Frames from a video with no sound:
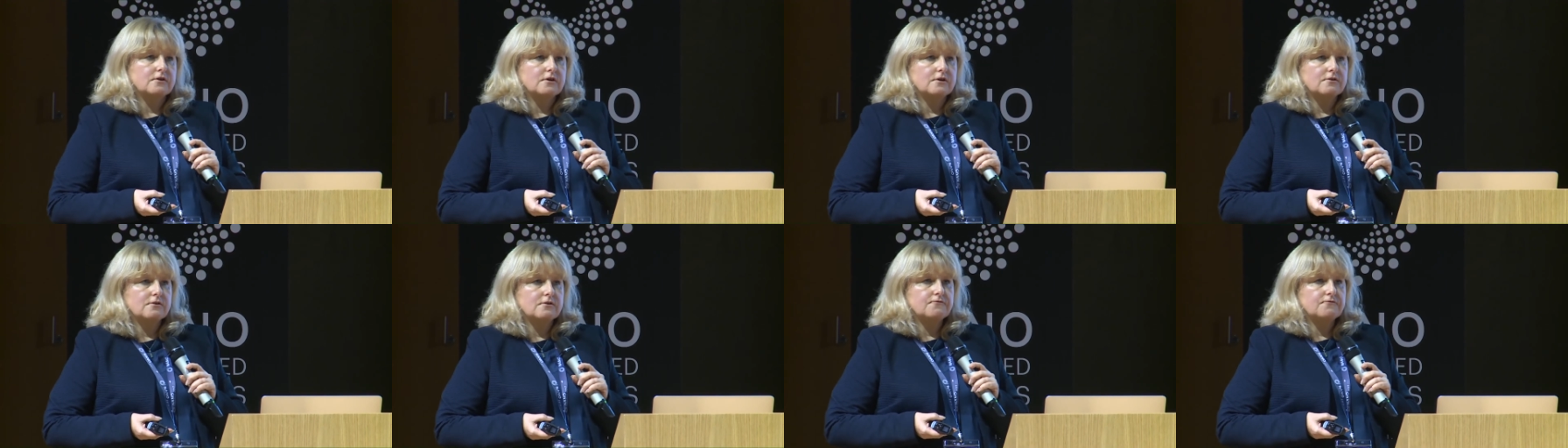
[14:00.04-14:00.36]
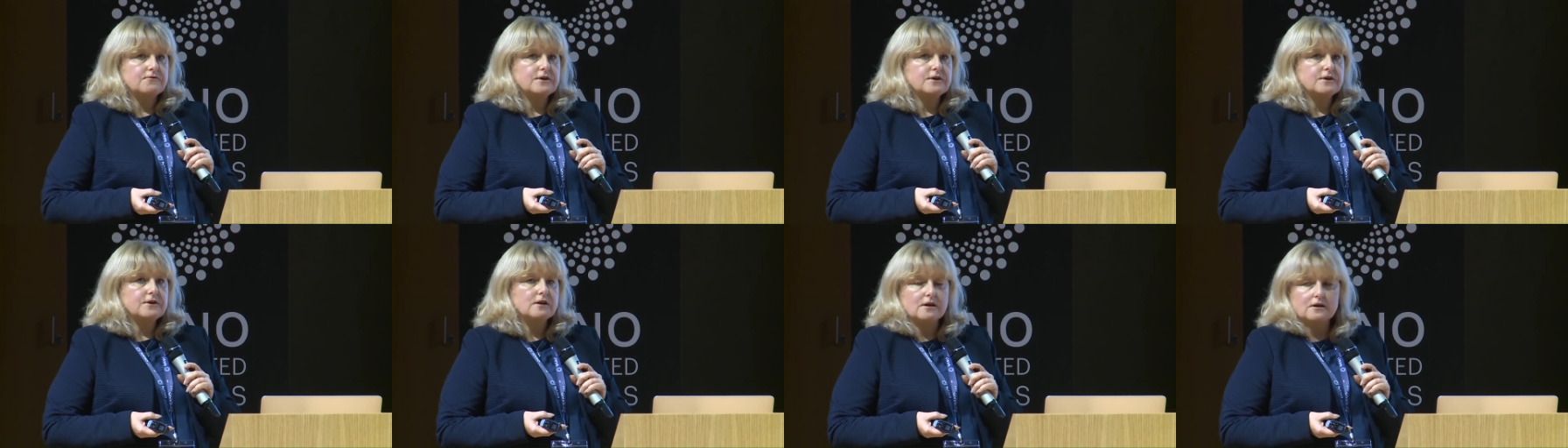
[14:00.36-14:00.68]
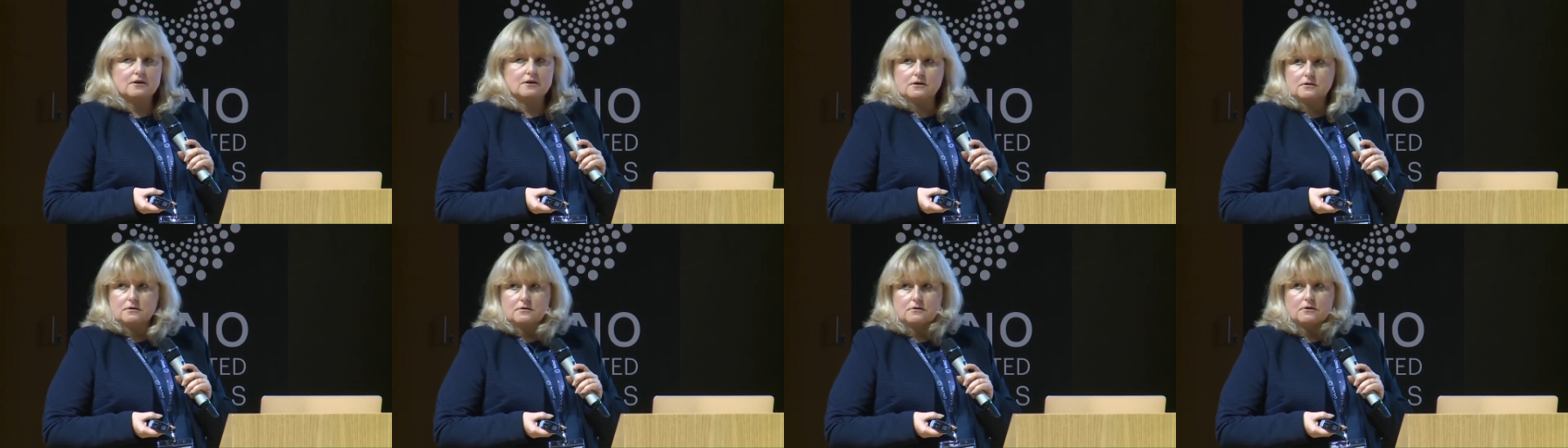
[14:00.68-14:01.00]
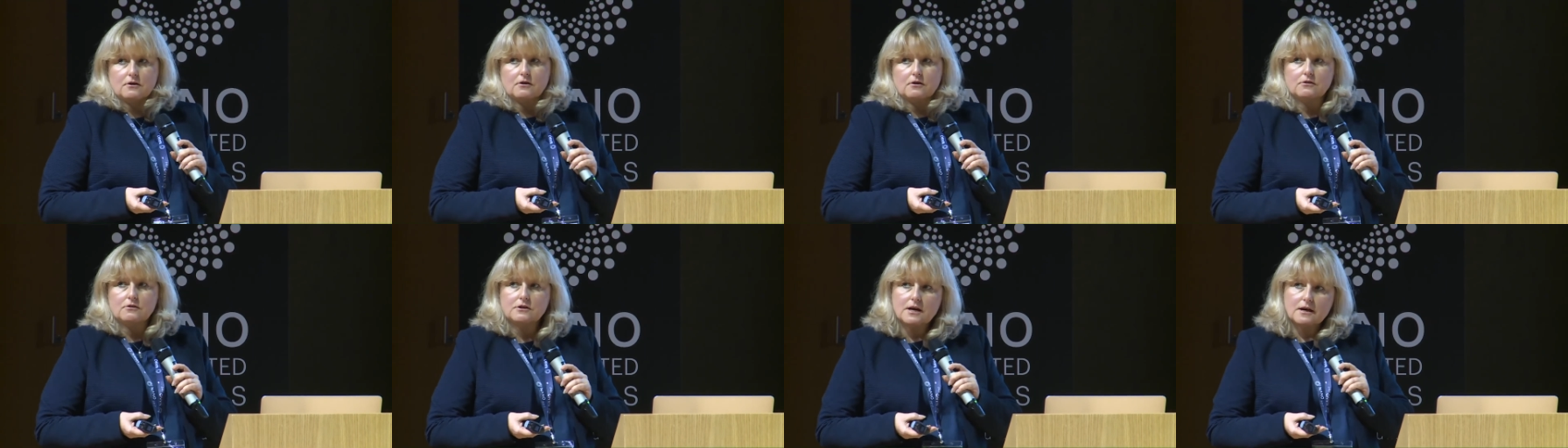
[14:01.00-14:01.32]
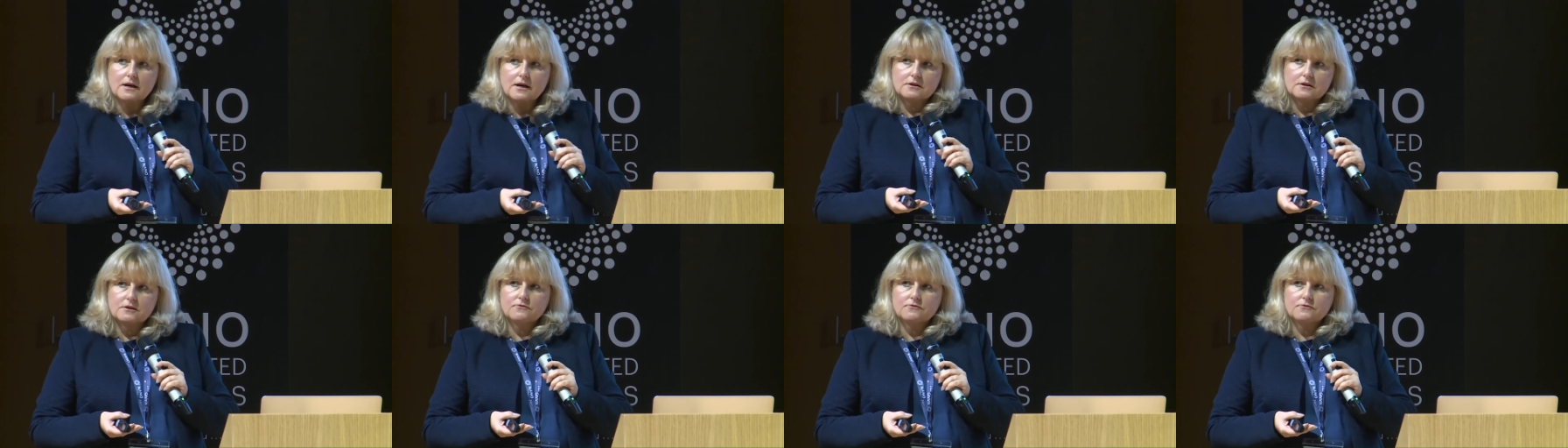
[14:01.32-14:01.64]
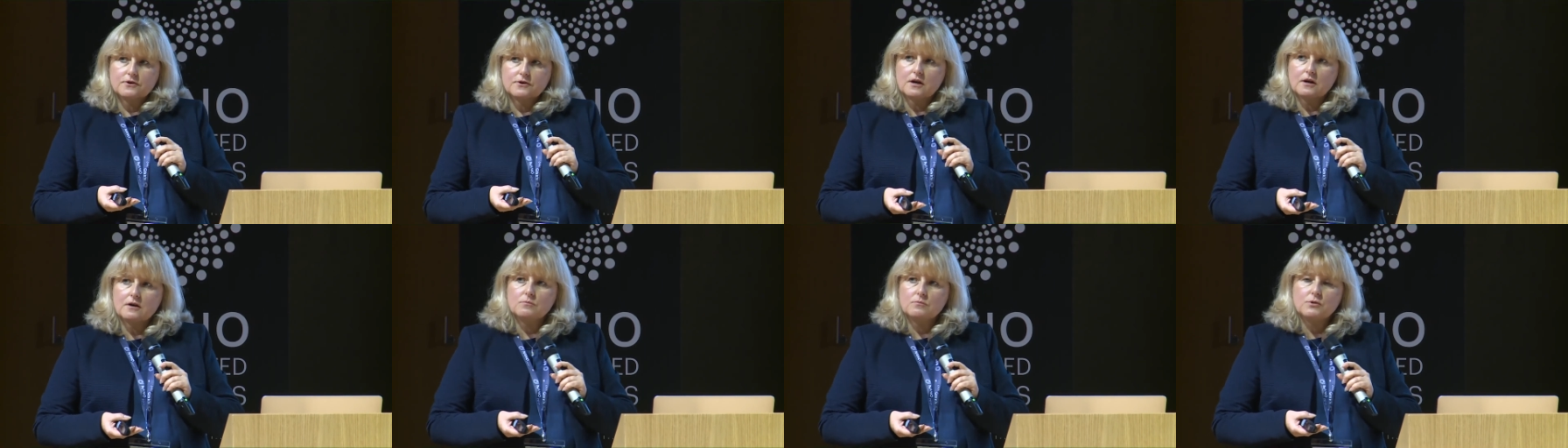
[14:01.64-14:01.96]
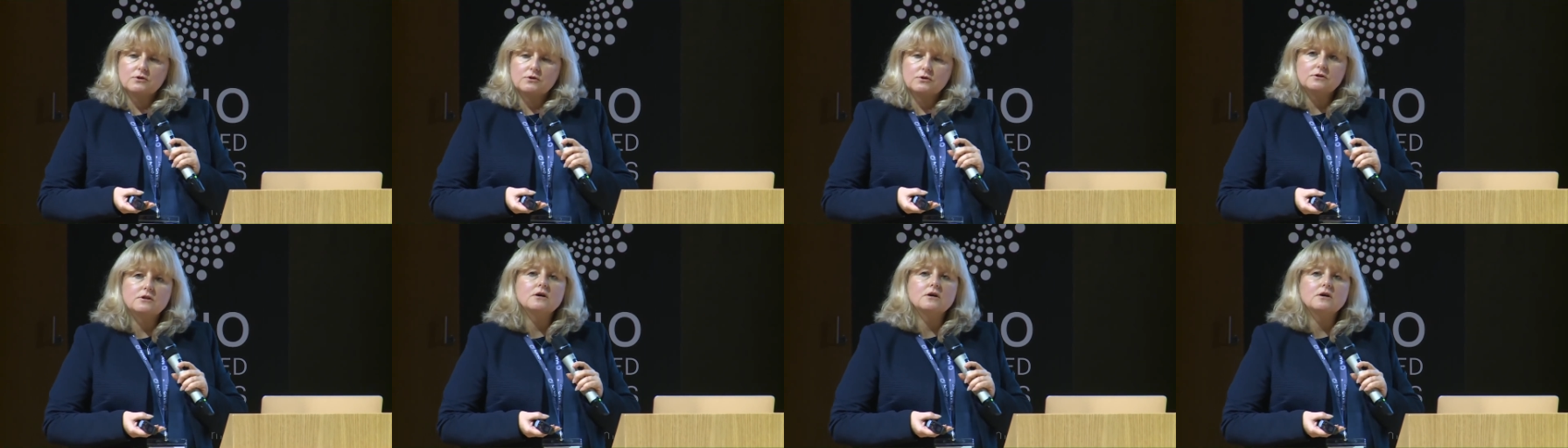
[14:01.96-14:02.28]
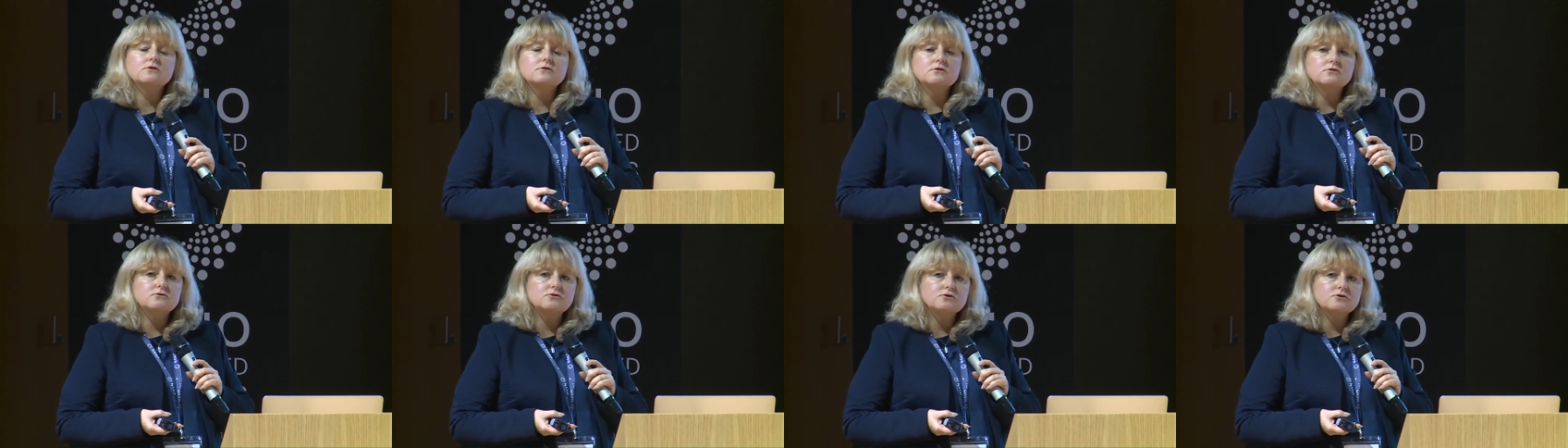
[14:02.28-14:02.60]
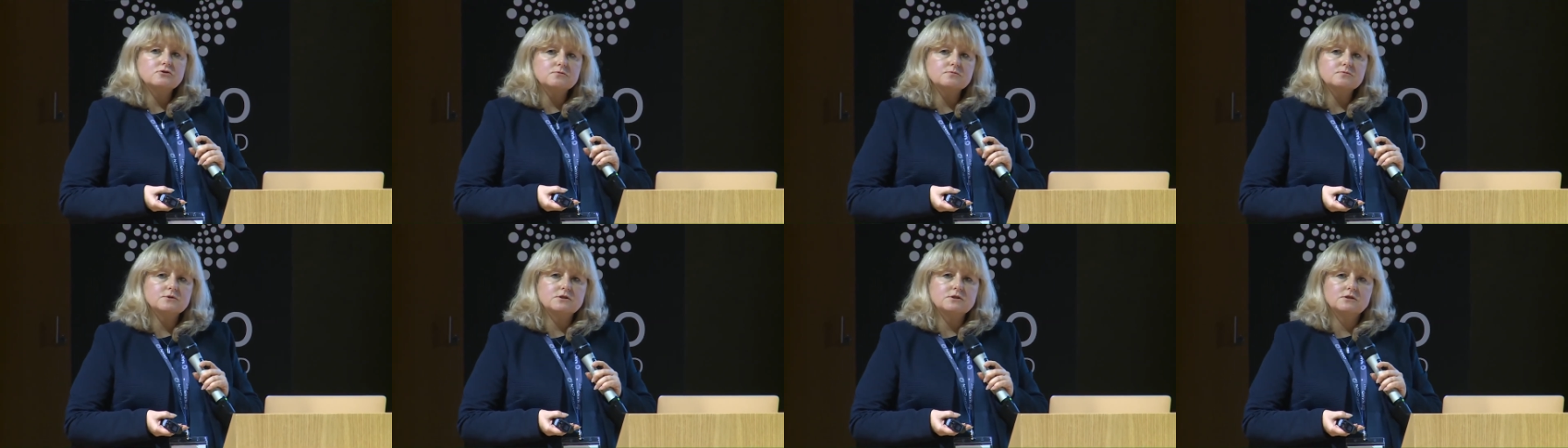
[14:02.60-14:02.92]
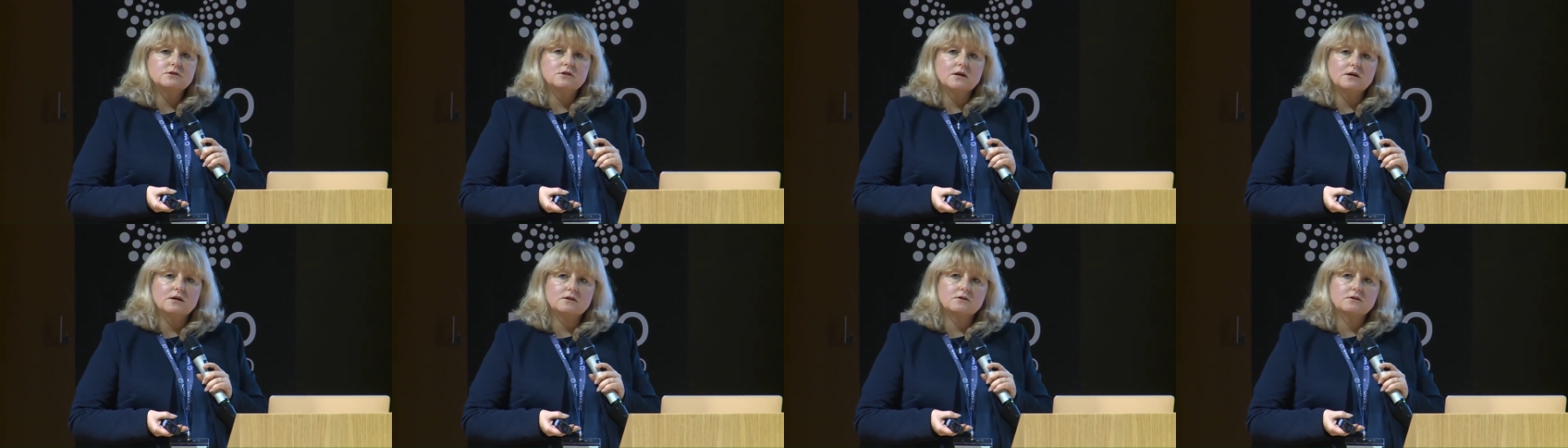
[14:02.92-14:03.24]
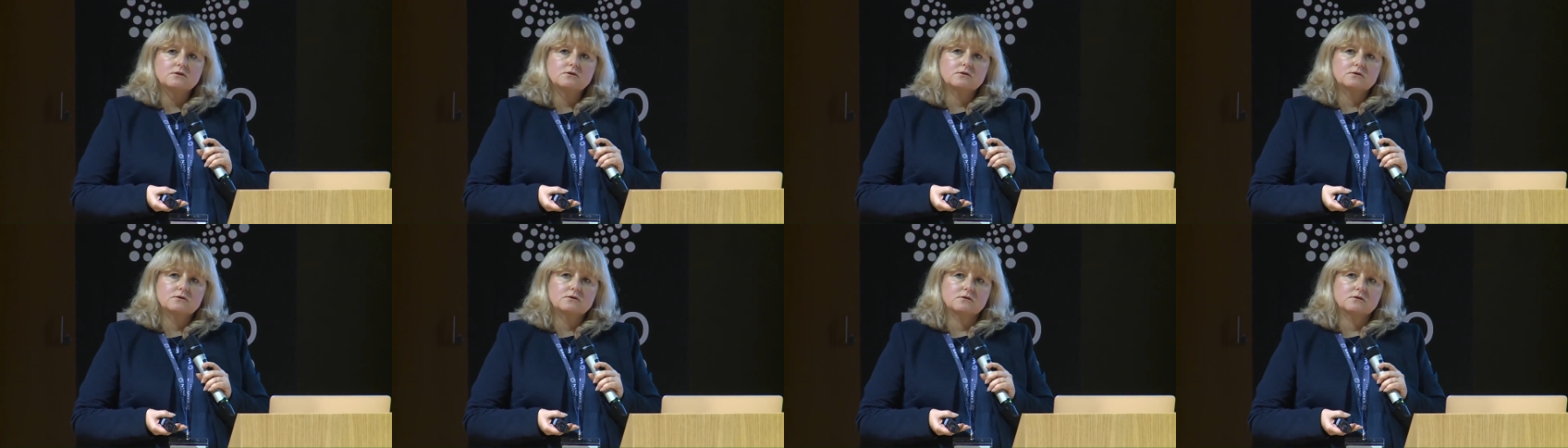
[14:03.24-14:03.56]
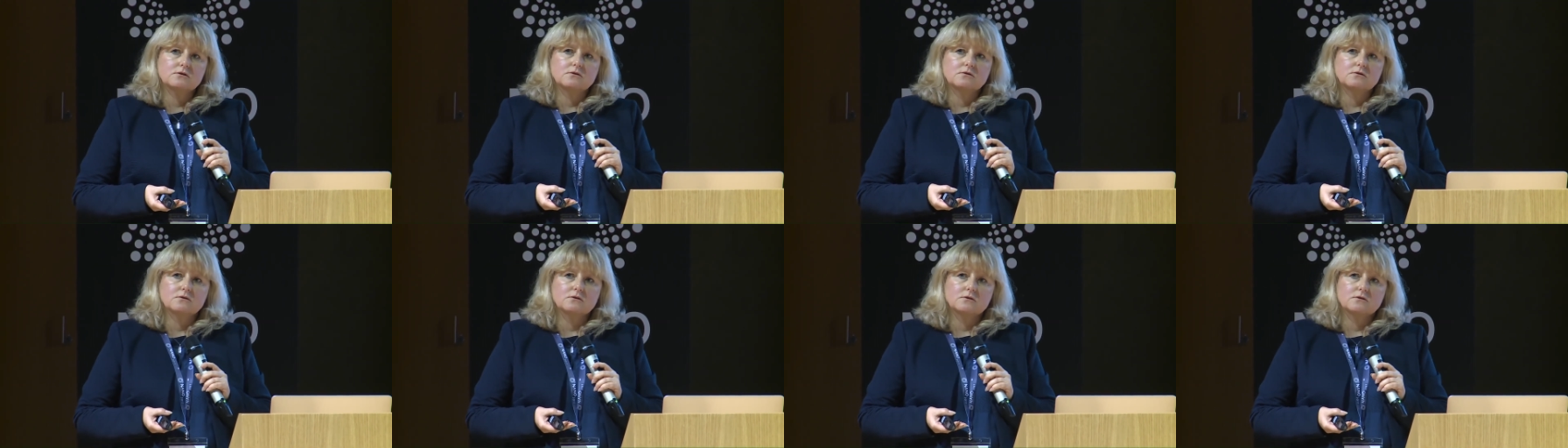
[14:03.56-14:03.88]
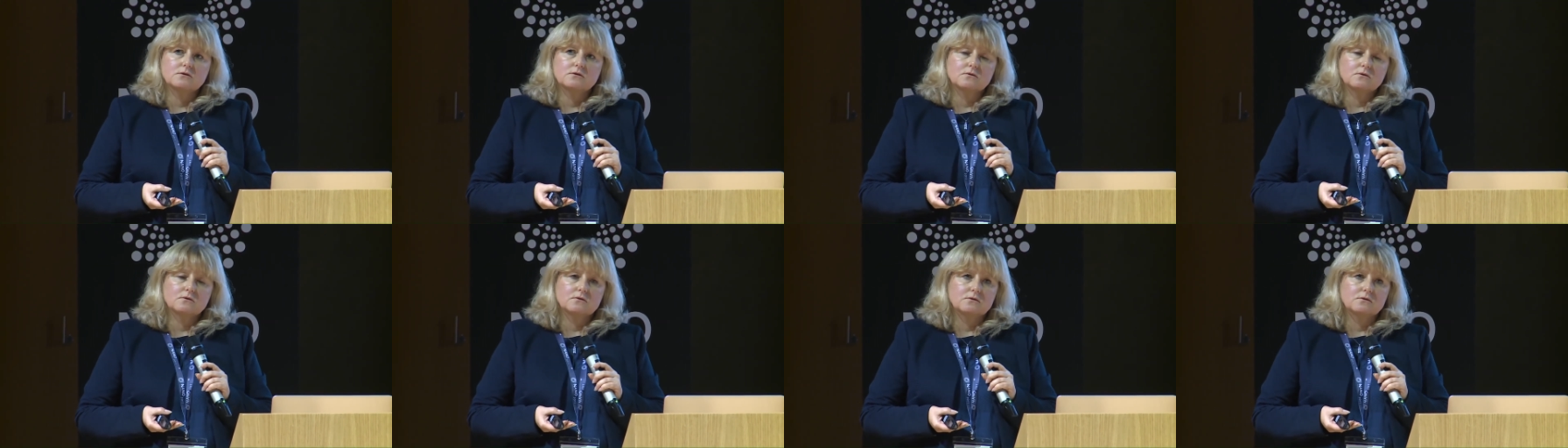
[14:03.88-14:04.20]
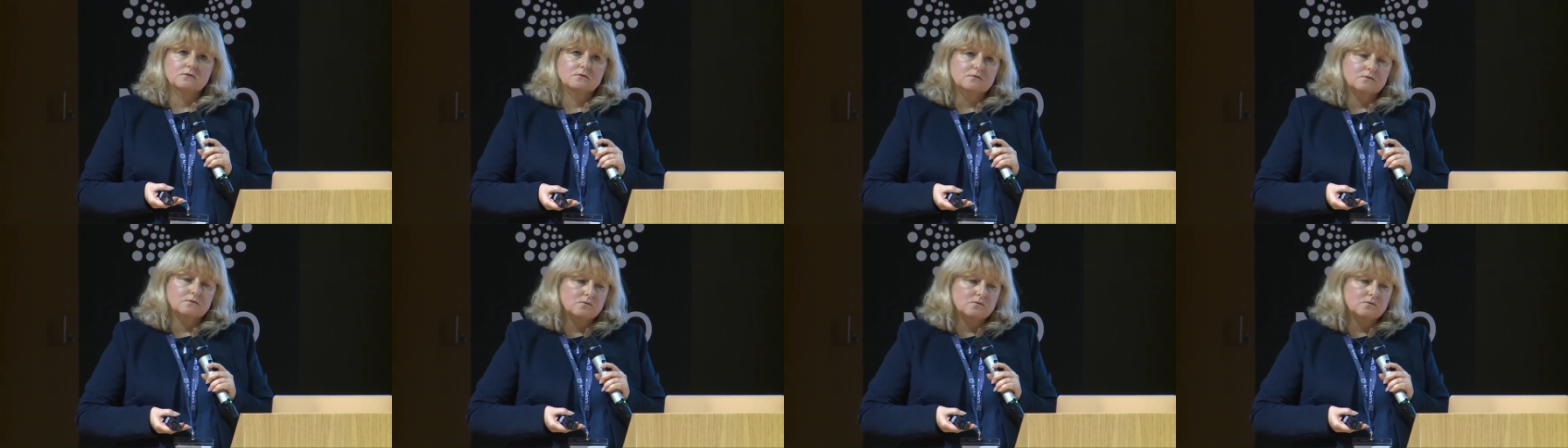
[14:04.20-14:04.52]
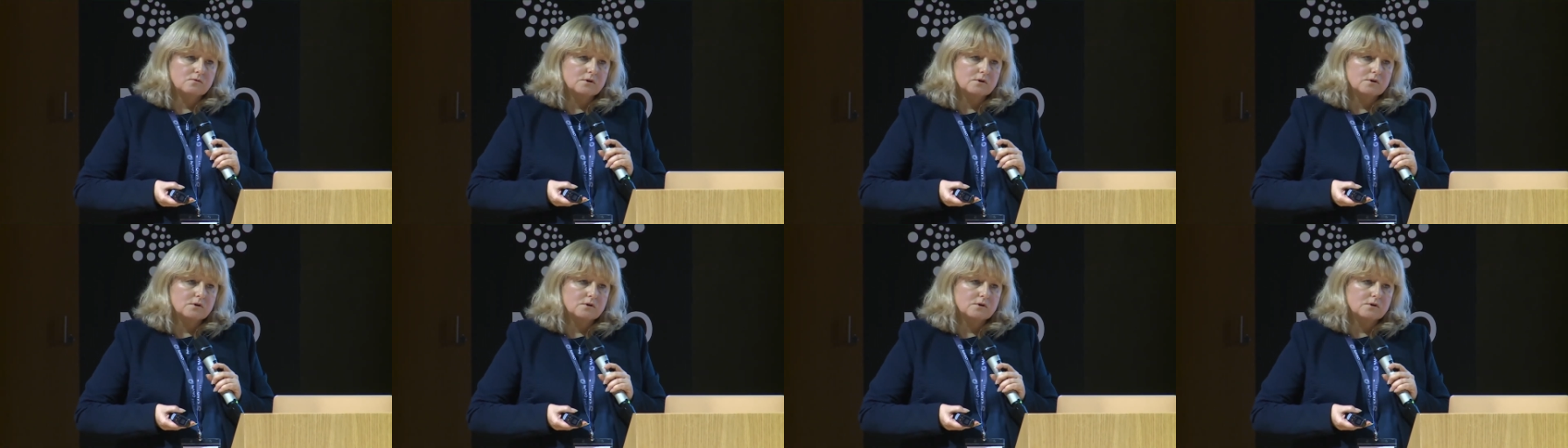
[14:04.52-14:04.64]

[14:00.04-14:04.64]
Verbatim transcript: uh, filler, conductive carbon nanotubes that uh, uh,